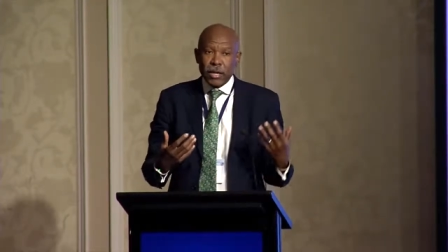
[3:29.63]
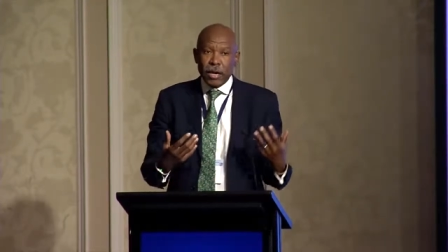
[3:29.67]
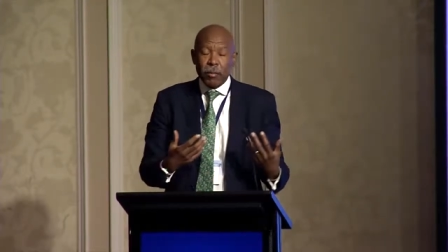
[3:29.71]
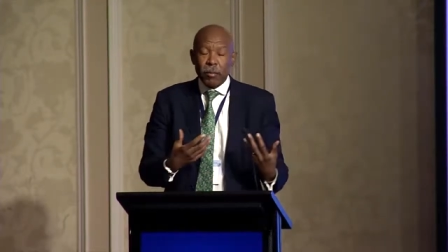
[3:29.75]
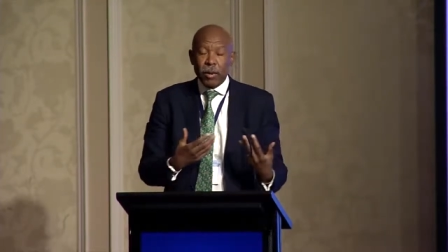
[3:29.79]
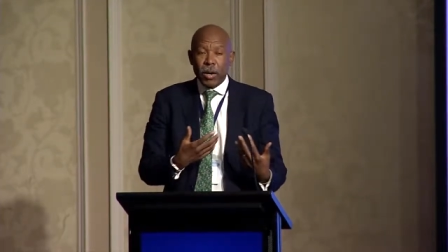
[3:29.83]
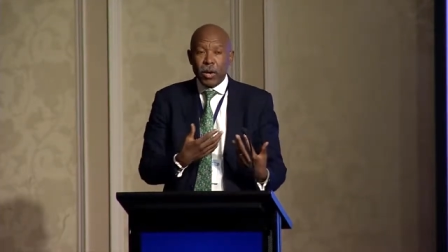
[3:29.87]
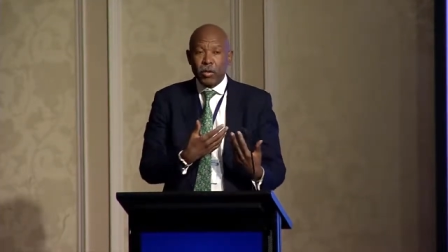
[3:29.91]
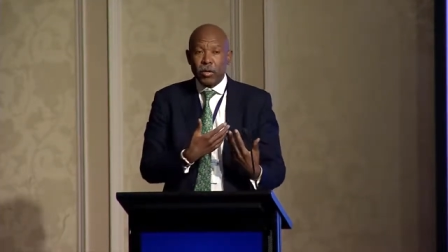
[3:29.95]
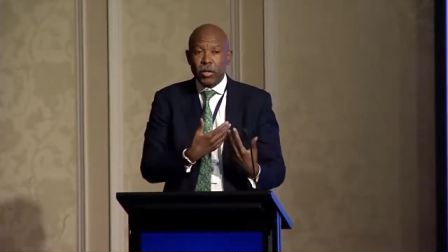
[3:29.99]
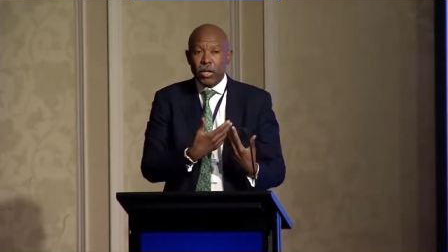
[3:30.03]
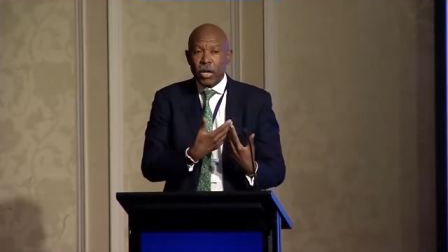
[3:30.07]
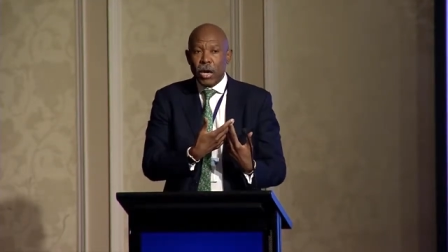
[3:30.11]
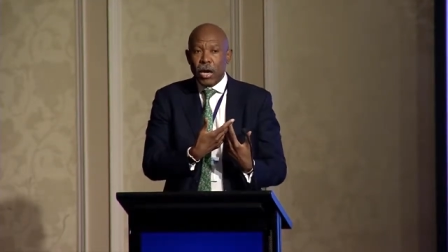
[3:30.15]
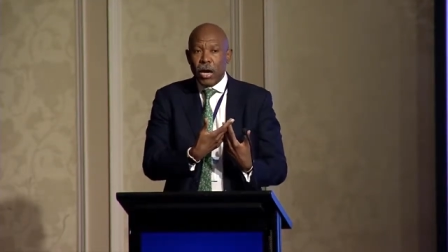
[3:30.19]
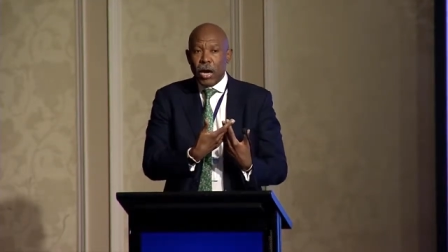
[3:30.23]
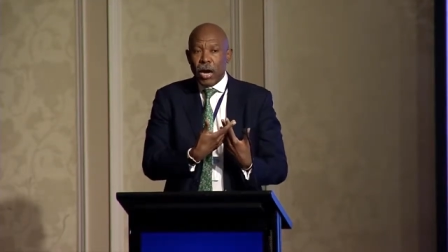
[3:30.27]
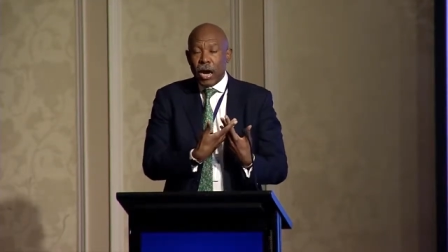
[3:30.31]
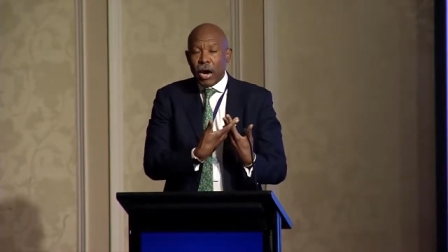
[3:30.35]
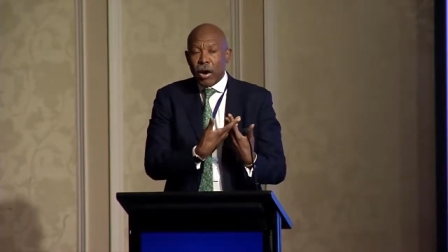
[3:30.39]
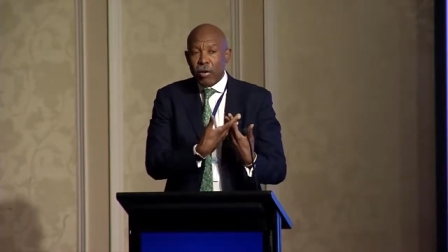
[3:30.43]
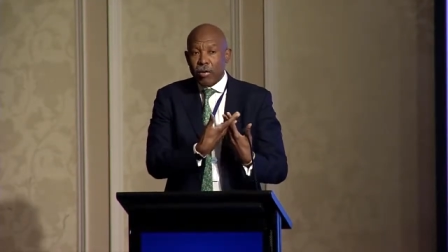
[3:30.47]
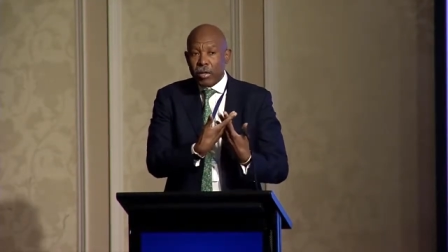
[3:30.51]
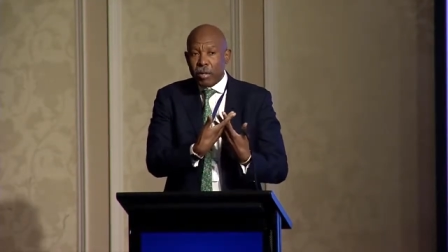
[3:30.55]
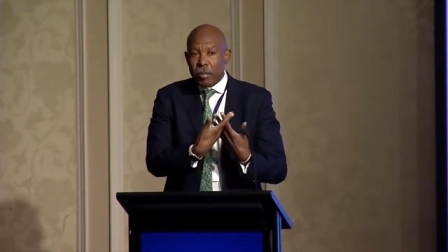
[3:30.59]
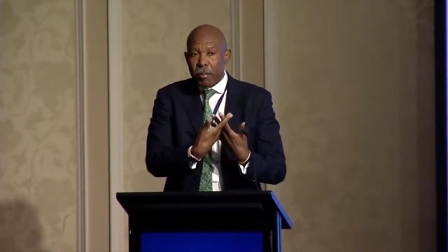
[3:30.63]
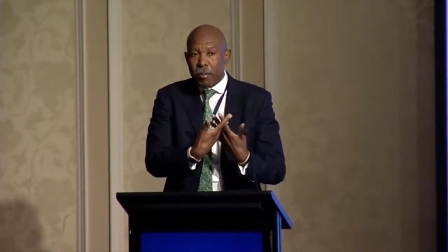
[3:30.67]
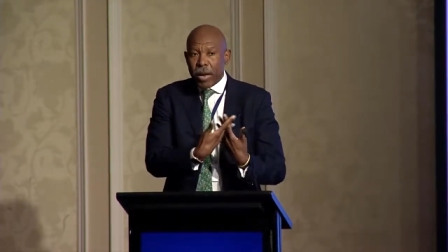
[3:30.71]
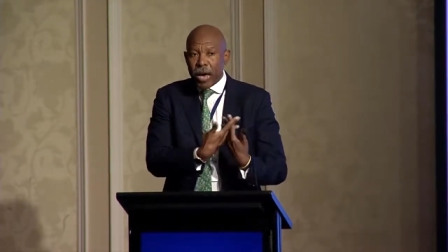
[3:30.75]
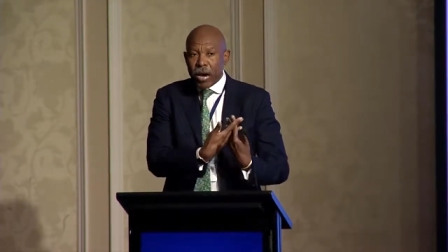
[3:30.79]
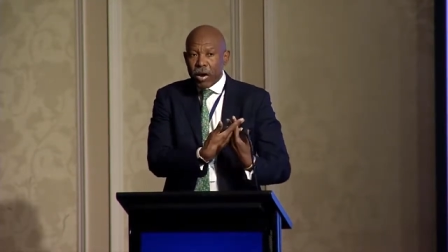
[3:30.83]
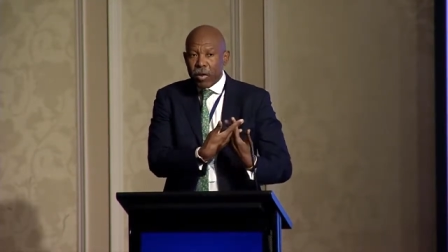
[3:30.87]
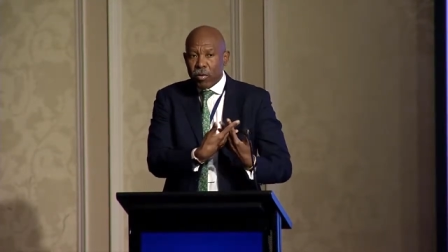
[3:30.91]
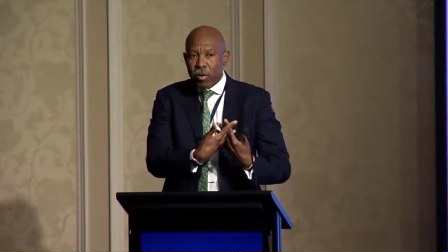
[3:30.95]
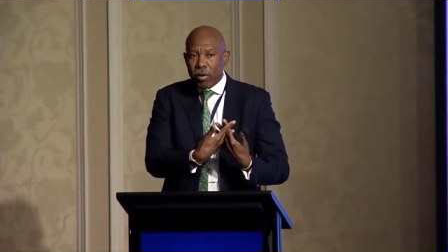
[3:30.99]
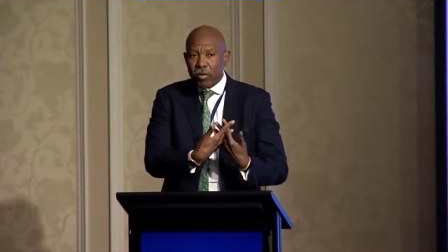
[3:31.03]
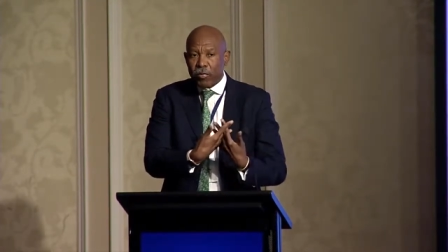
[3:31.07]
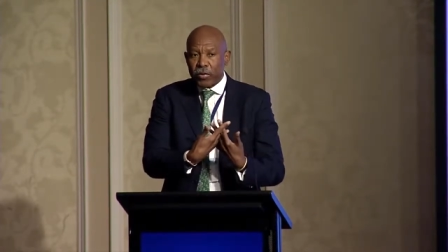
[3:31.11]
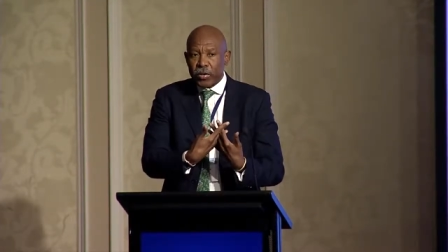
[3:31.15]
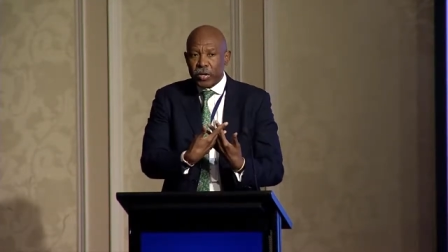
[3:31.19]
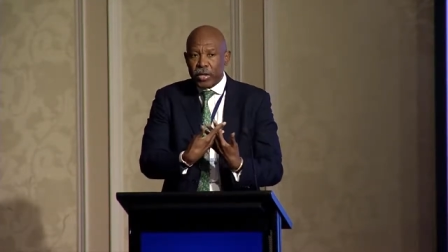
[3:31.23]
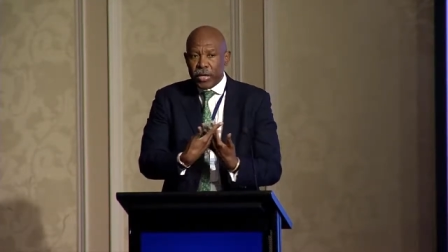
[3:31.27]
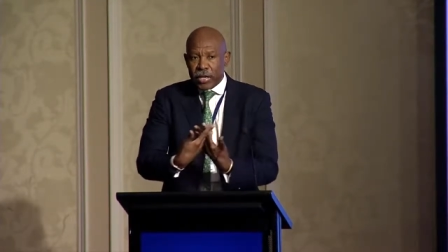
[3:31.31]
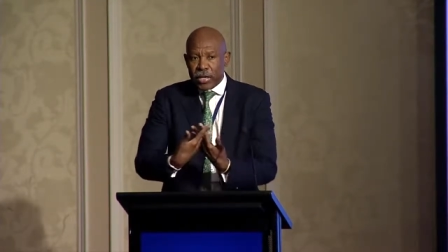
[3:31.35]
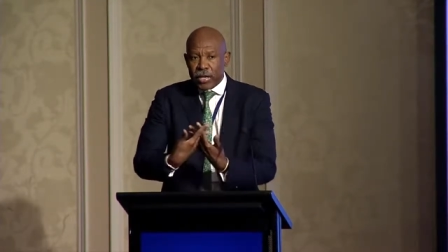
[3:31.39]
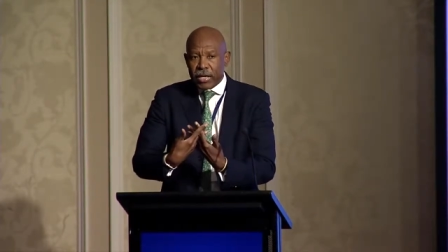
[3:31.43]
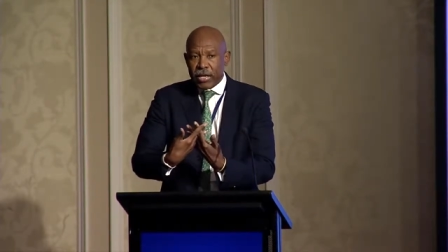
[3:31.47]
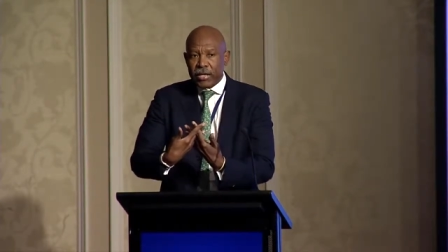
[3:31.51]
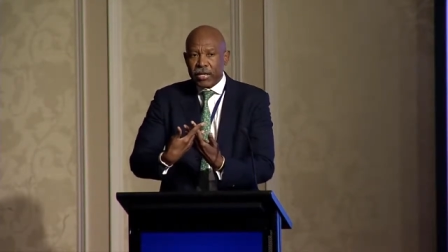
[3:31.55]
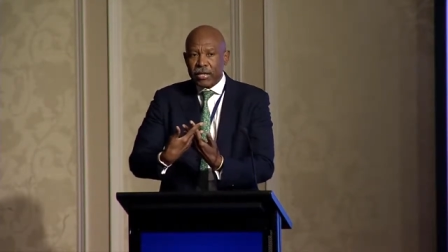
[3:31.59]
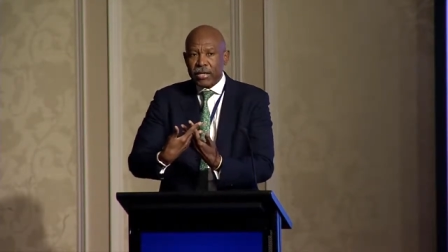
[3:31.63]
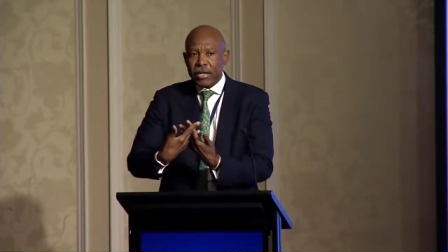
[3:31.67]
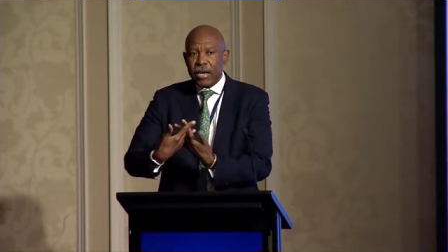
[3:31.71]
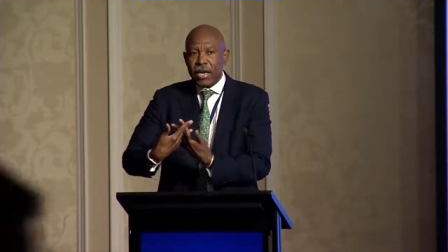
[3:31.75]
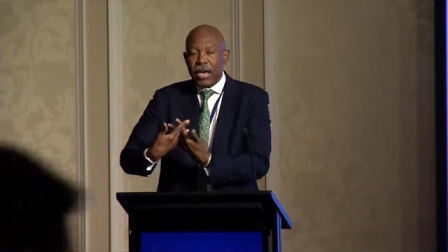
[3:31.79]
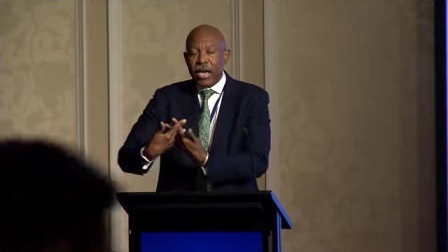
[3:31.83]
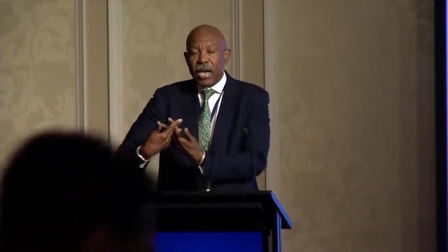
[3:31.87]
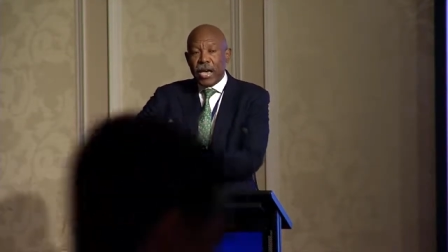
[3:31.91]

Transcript: about how the bank of england